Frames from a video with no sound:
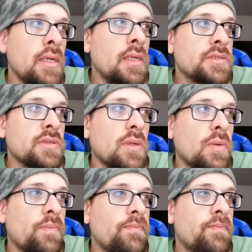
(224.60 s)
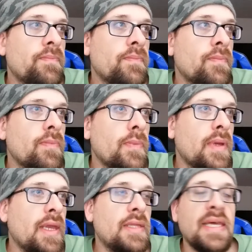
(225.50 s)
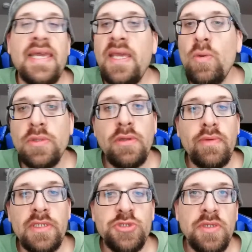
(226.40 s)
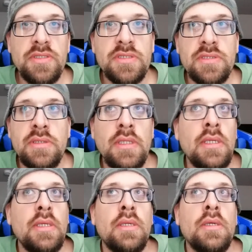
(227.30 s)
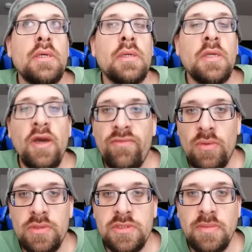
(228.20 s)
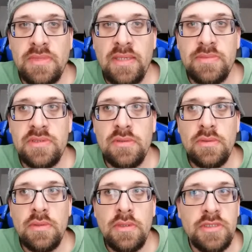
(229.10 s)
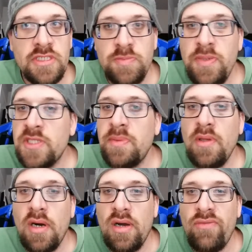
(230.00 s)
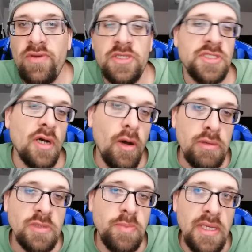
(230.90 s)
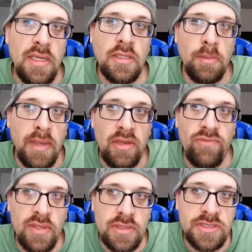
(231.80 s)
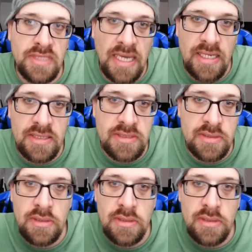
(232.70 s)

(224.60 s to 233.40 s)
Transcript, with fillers: So, and I hate when WWE treats Kevin Owens sometimes, you know? It just pissed me off. He should always be in the main event status,